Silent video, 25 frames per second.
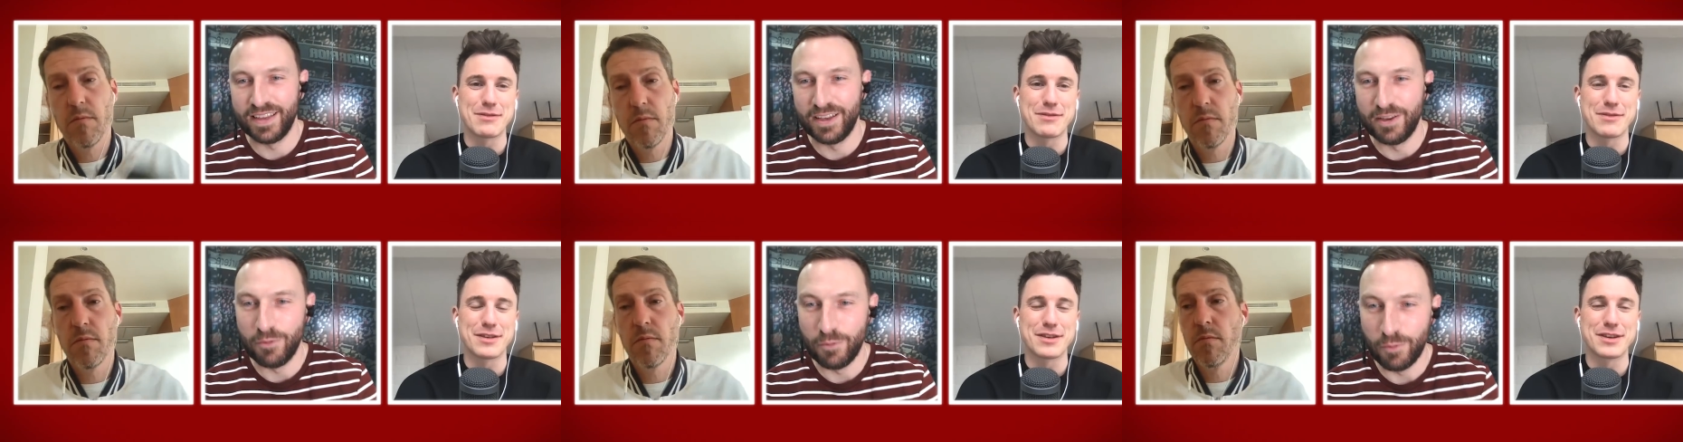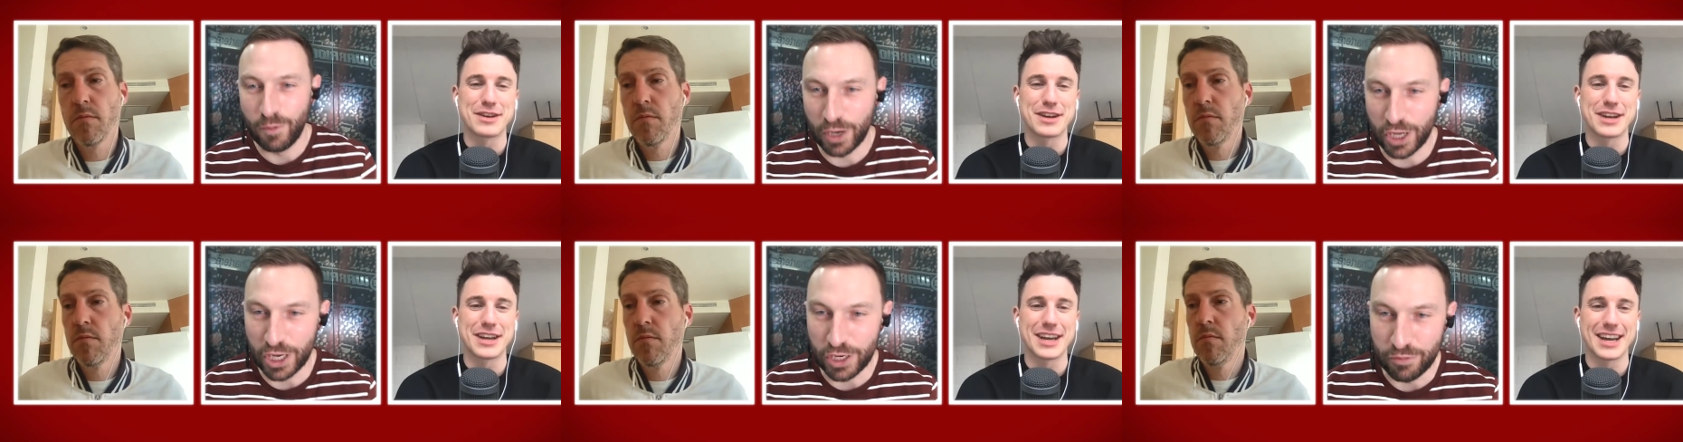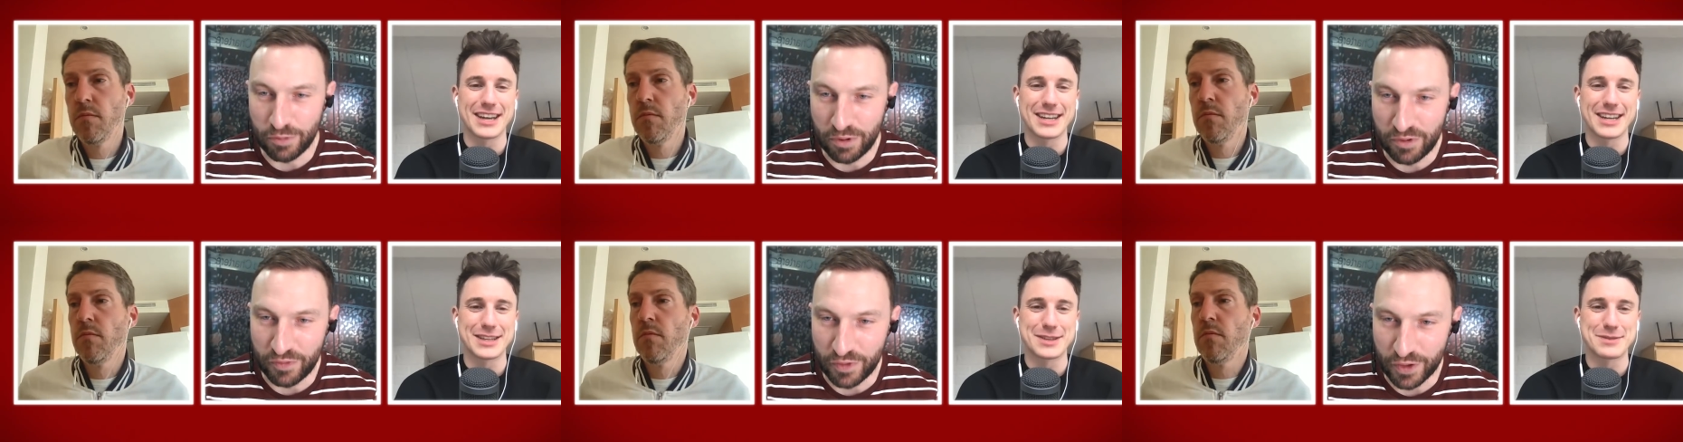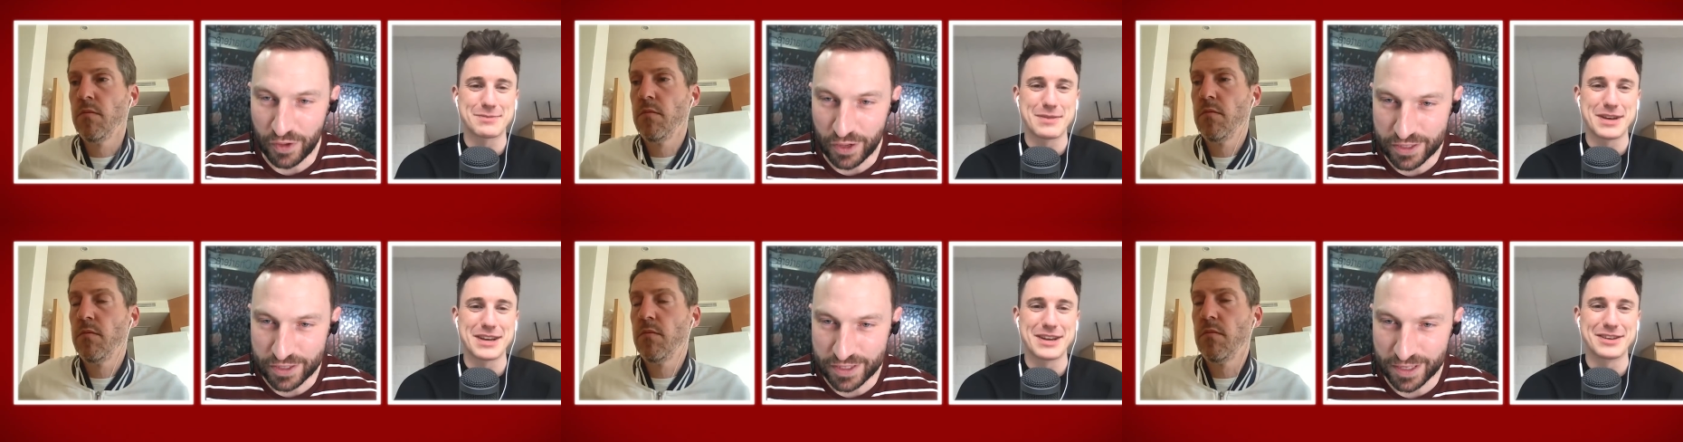Speaker 1: Fergie. We're going to
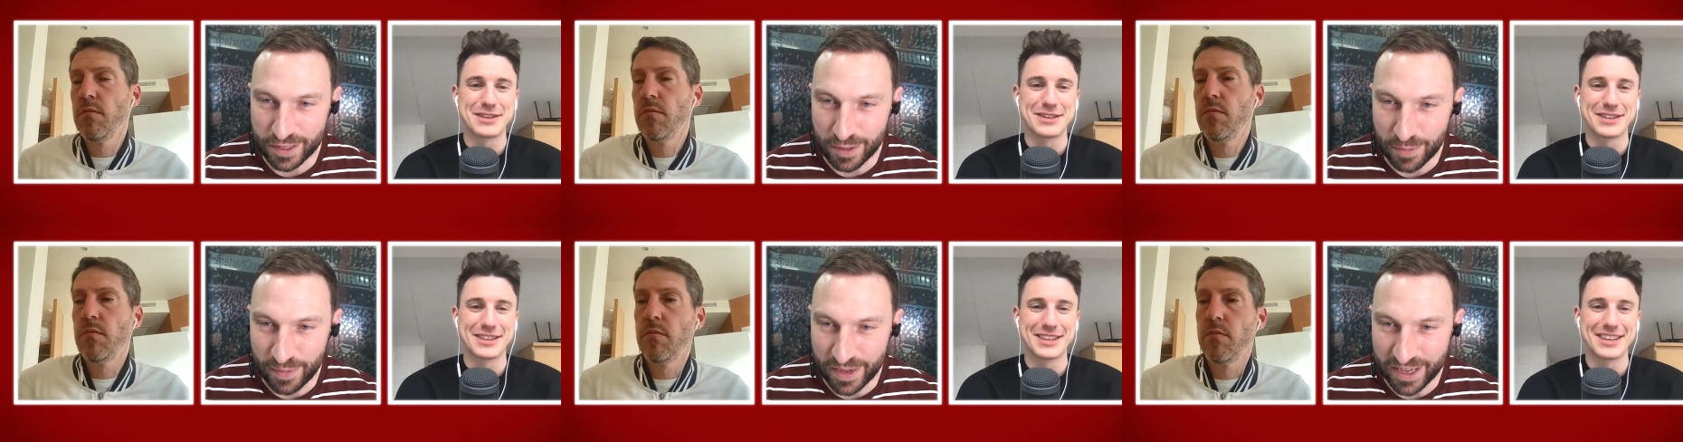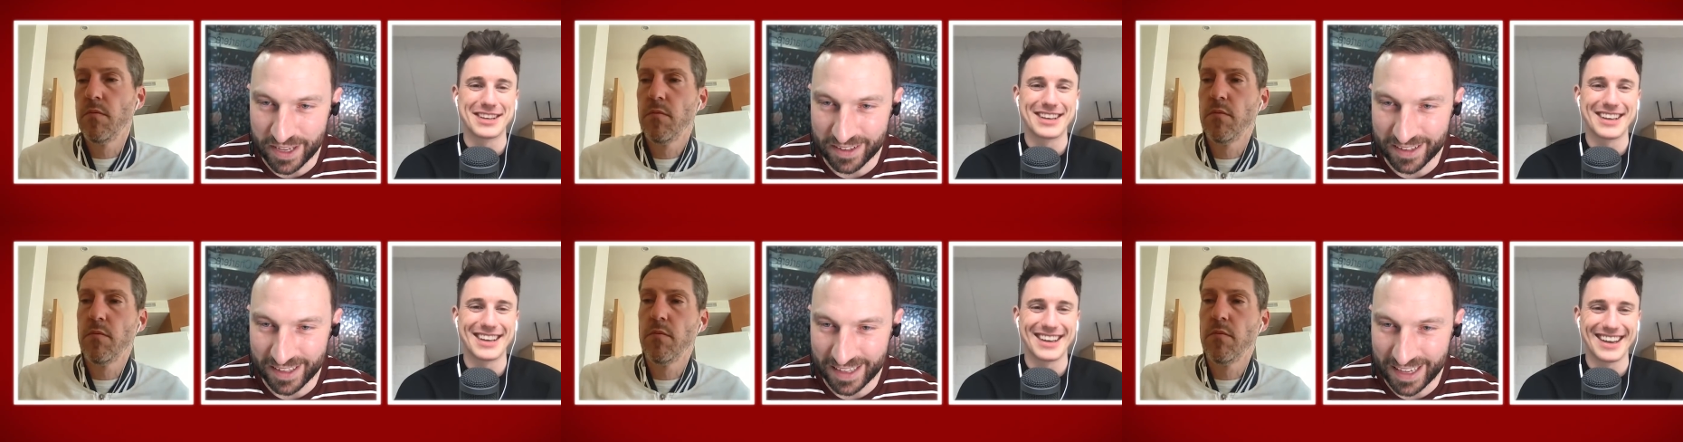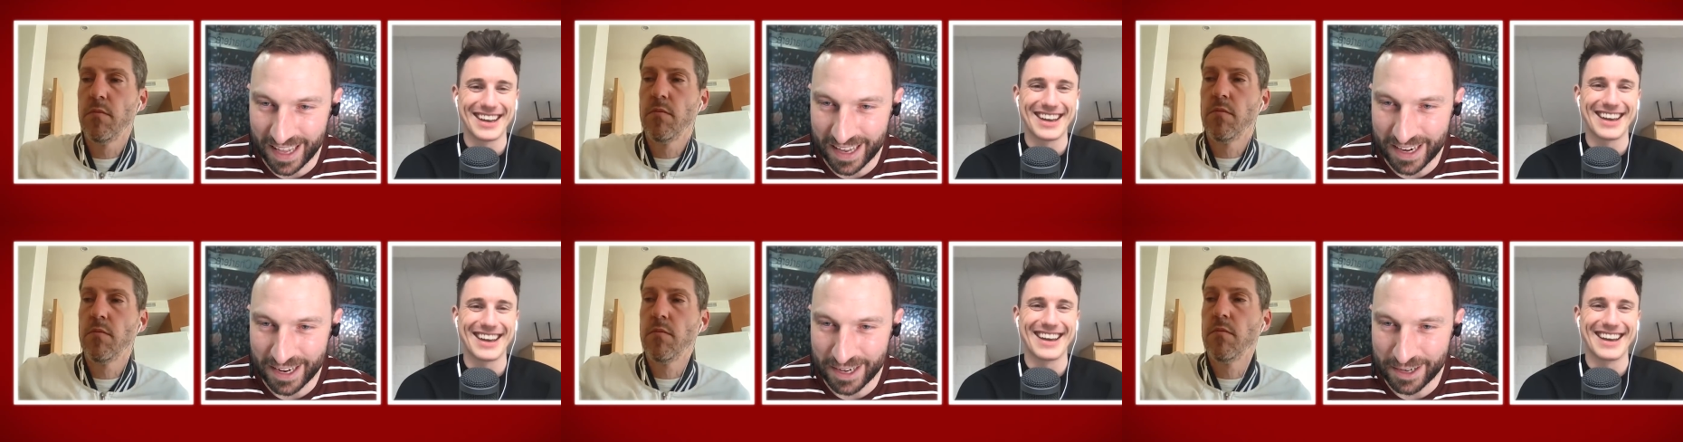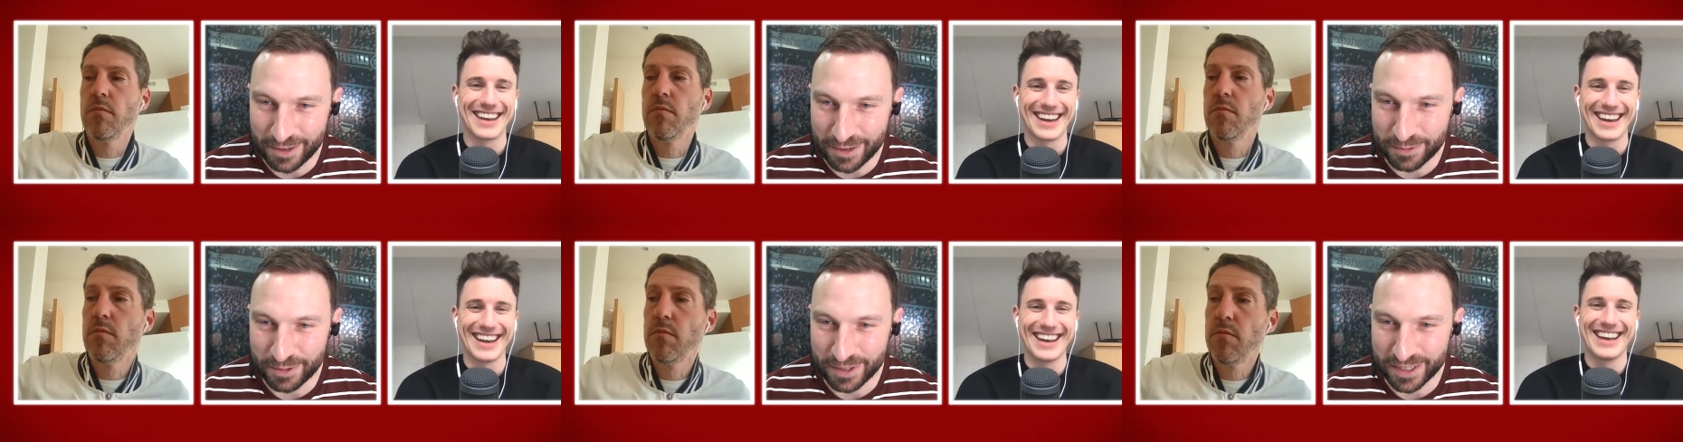refer to the meal again,
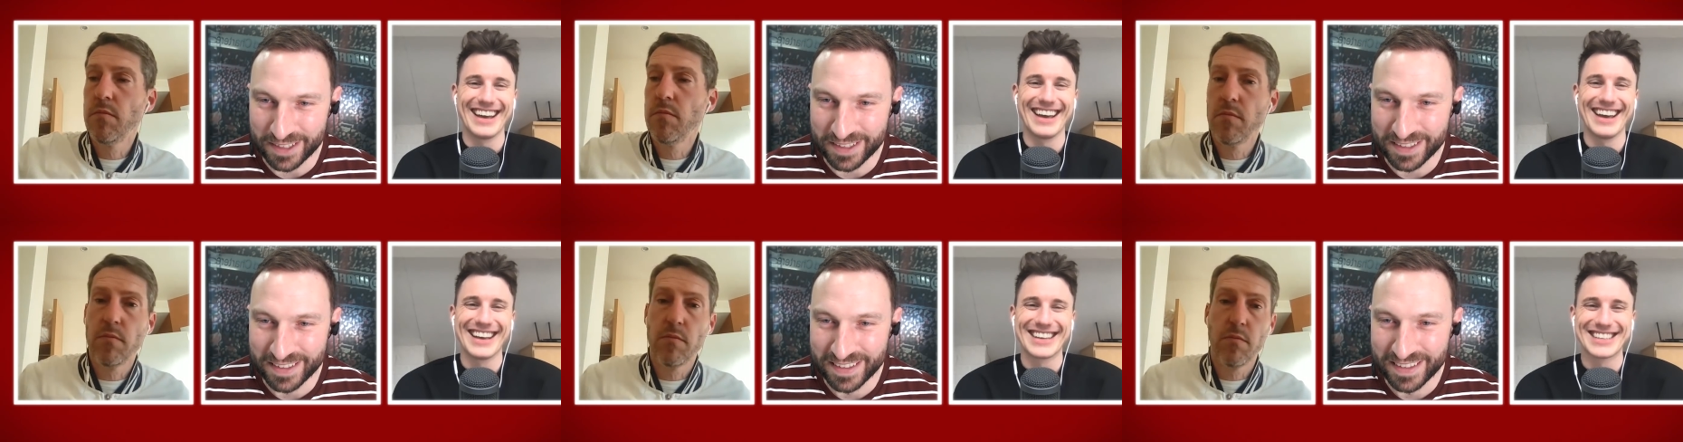yeah, aren't yeah. we?